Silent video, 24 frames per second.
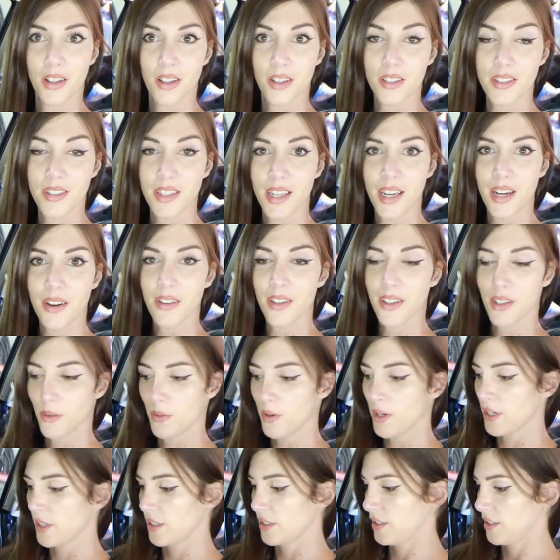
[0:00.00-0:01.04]
Looks like everything
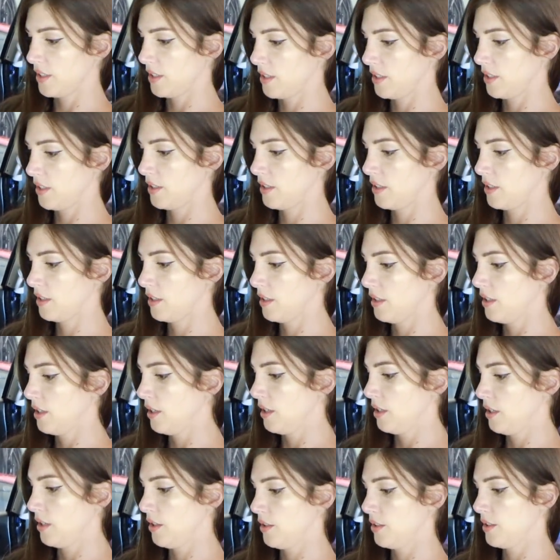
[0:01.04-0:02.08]
works.
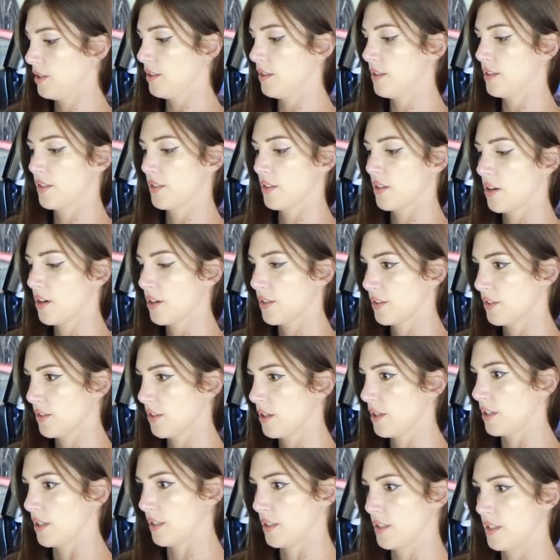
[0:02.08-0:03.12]
see if this car
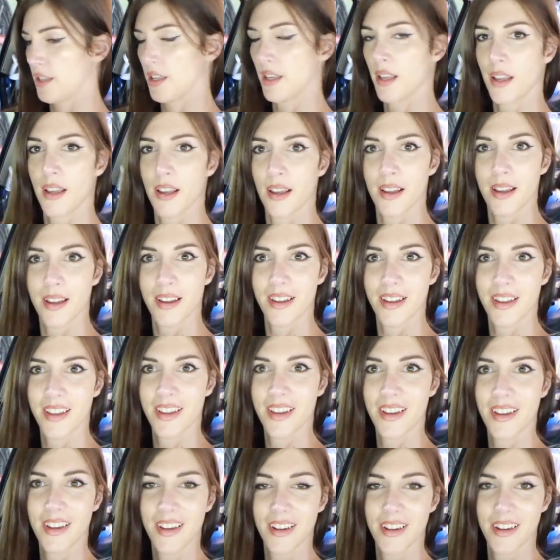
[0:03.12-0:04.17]
starts.
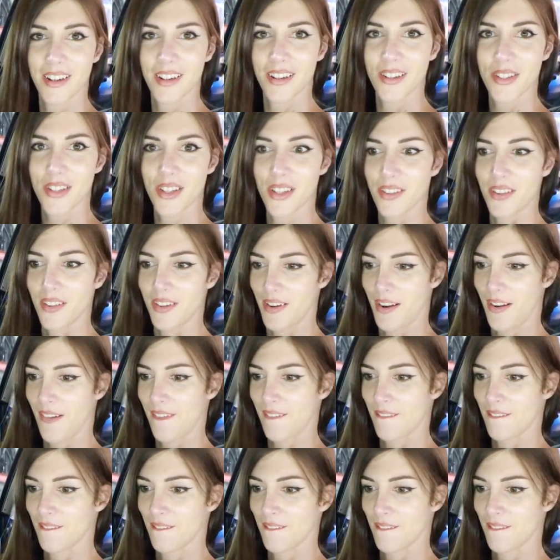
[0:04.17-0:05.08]
Here goes nothing.